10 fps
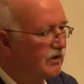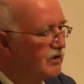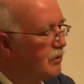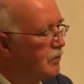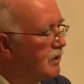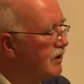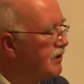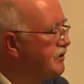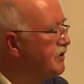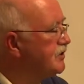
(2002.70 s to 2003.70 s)
the
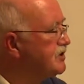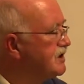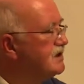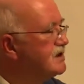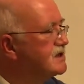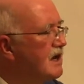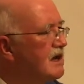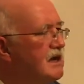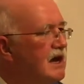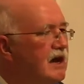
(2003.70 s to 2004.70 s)
word she'd say
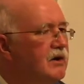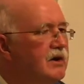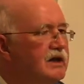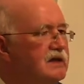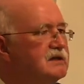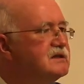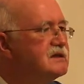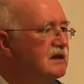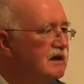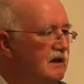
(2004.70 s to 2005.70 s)
now is
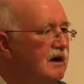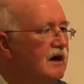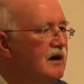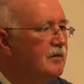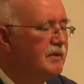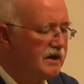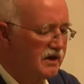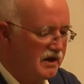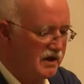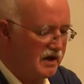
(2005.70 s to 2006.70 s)
Amen,
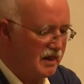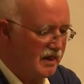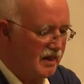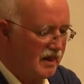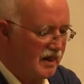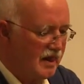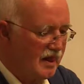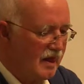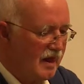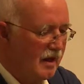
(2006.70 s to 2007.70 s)

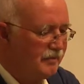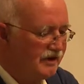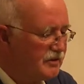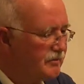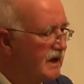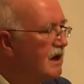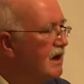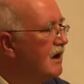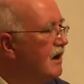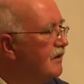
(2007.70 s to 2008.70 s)
epitome
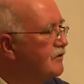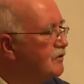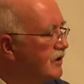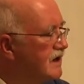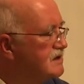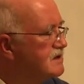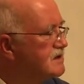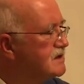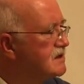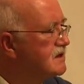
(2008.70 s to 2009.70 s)
of
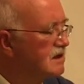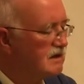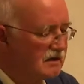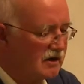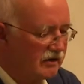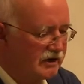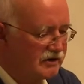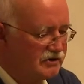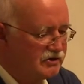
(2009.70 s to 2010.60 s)
grace and courage.